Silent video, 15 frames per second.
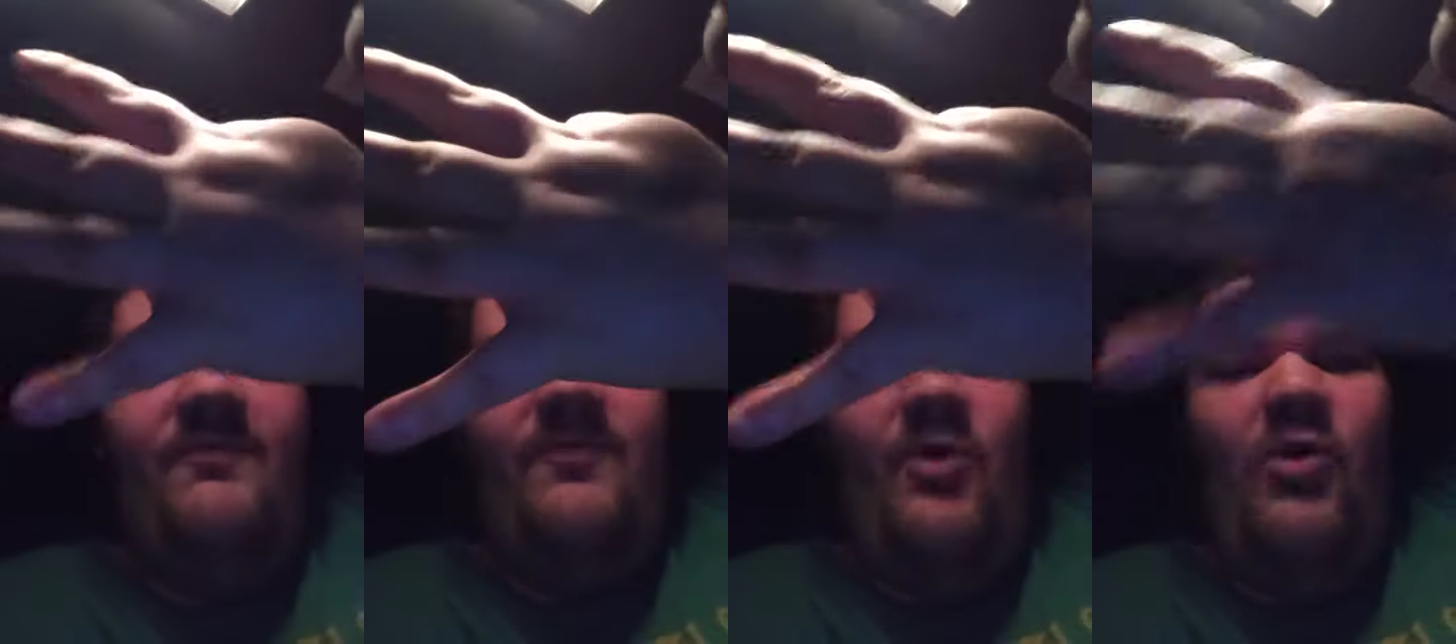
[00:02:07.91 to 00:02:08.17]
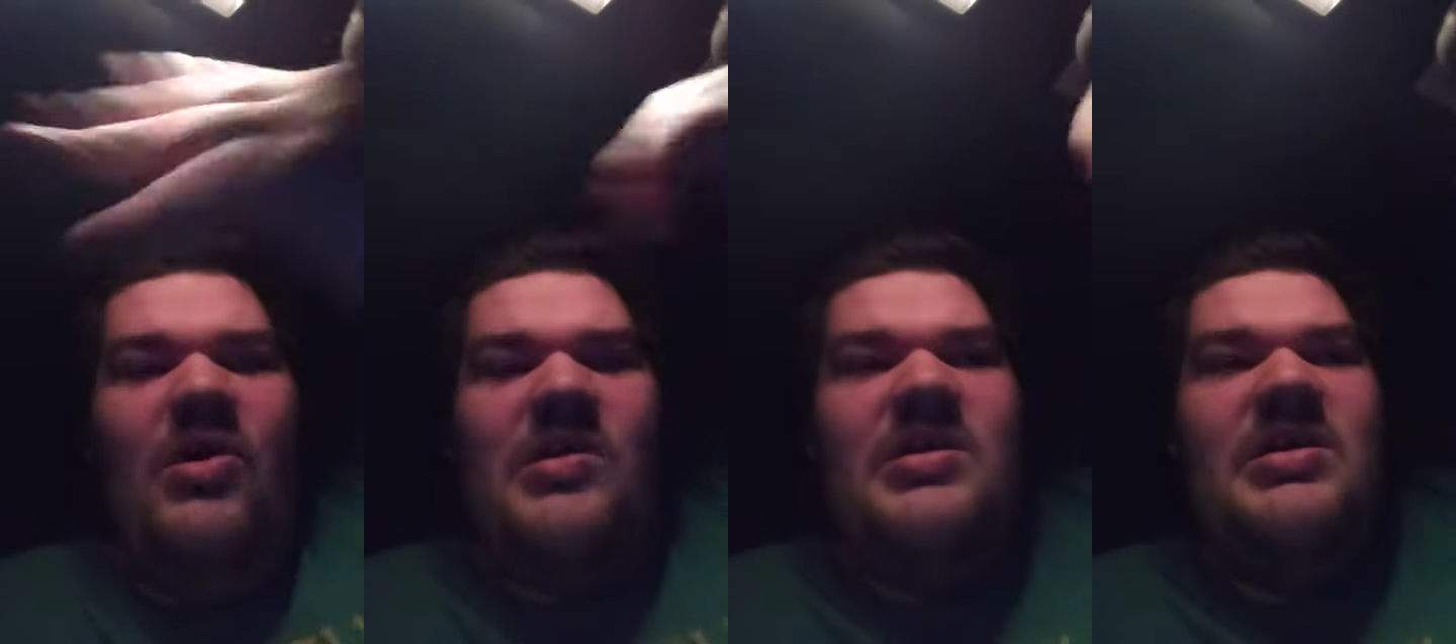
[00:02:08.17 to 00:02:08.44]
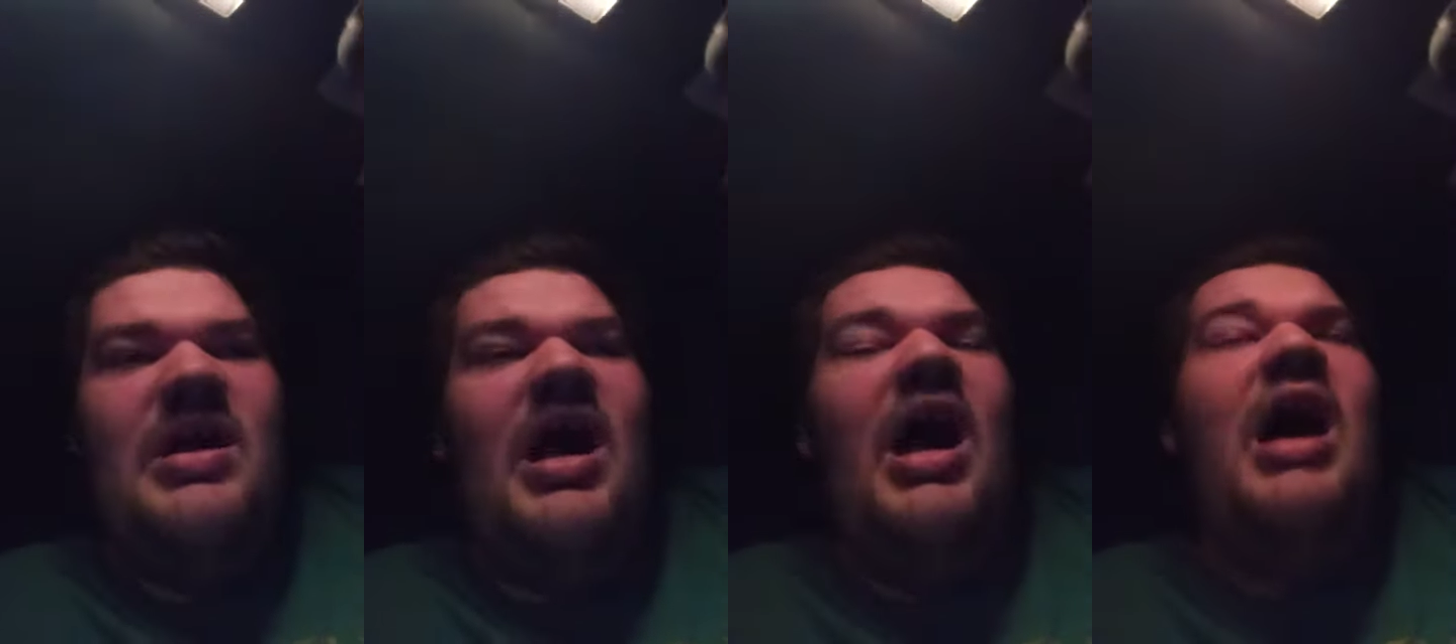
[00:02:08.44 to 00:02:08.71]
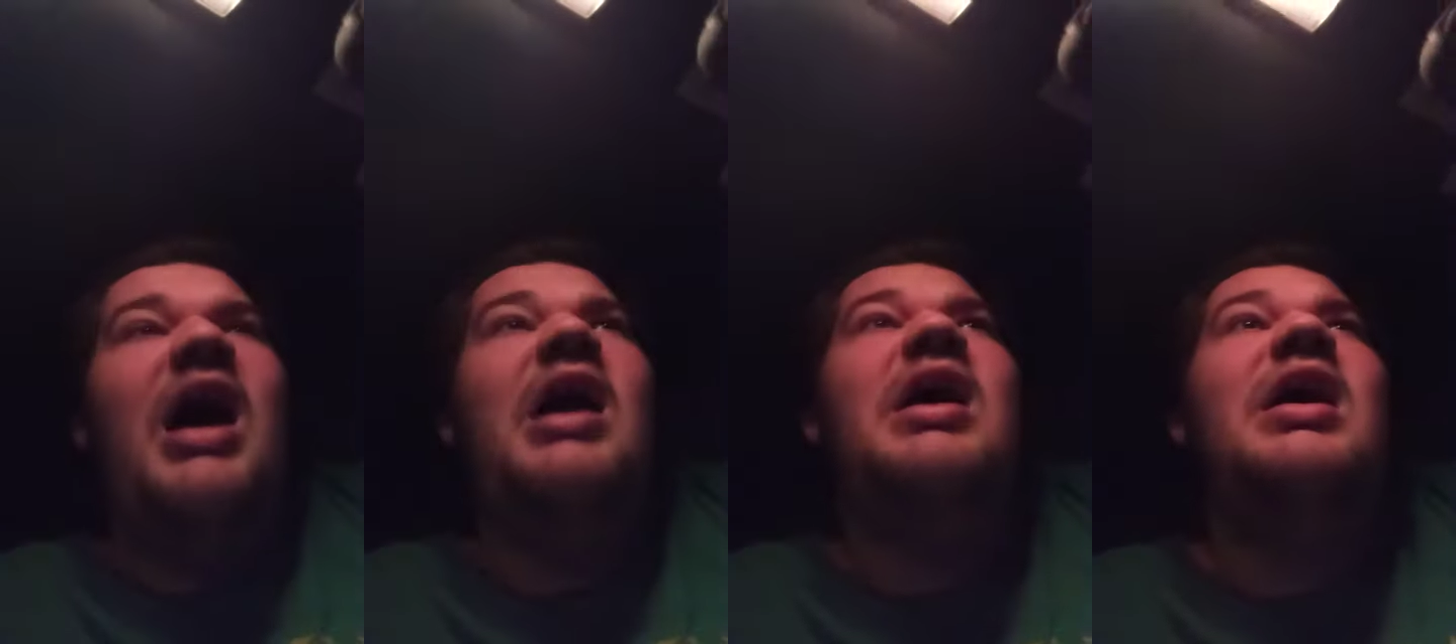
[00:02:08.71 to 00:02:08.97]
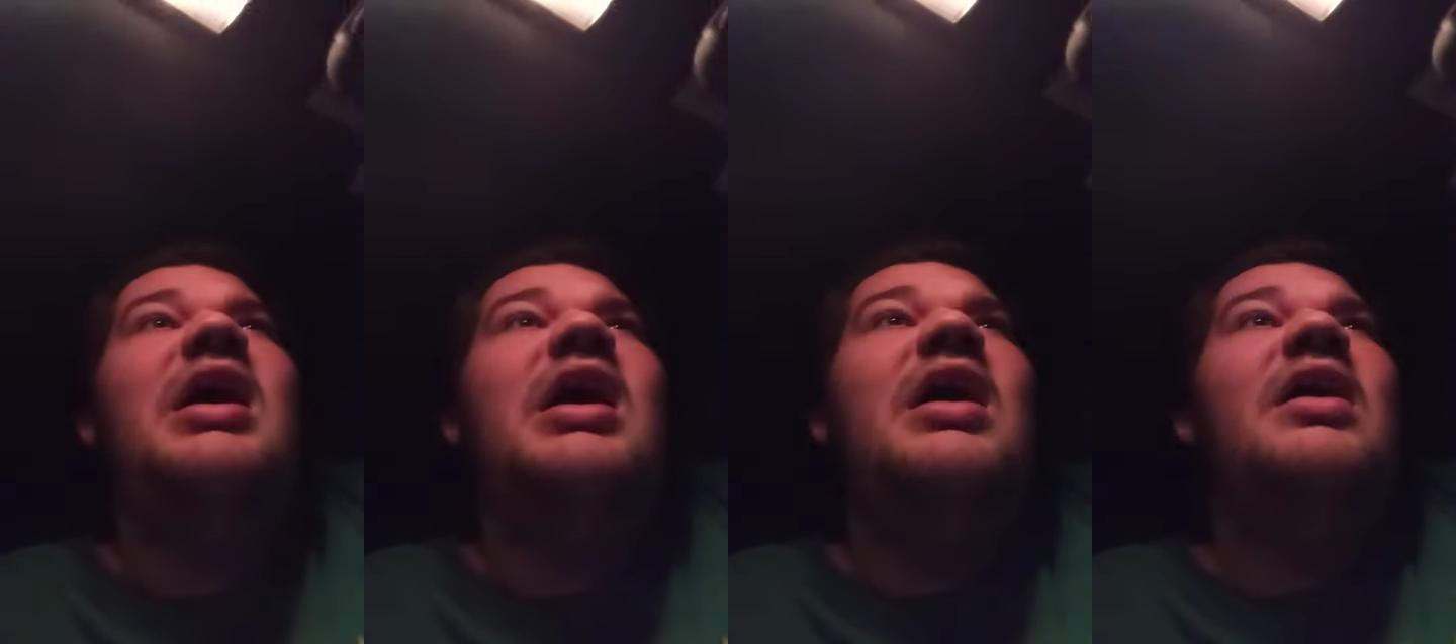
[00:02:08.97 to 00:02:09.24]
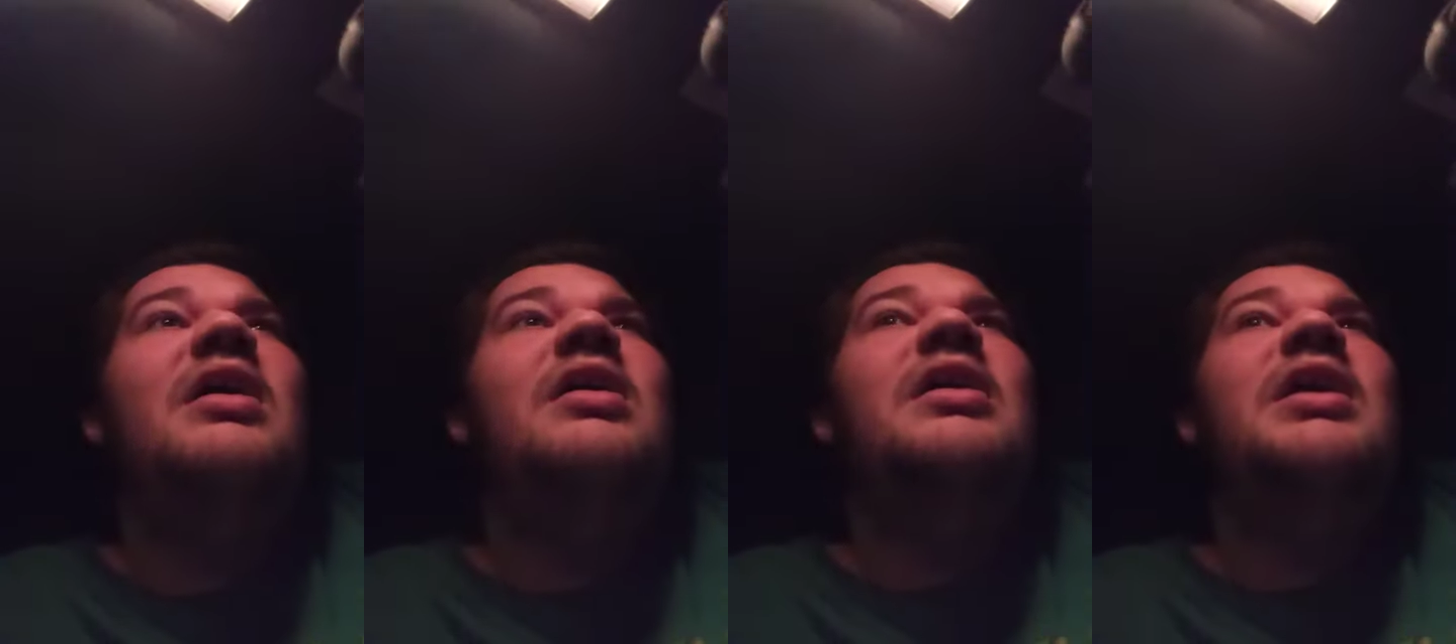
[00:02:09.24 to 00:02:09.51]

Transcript: four, uh,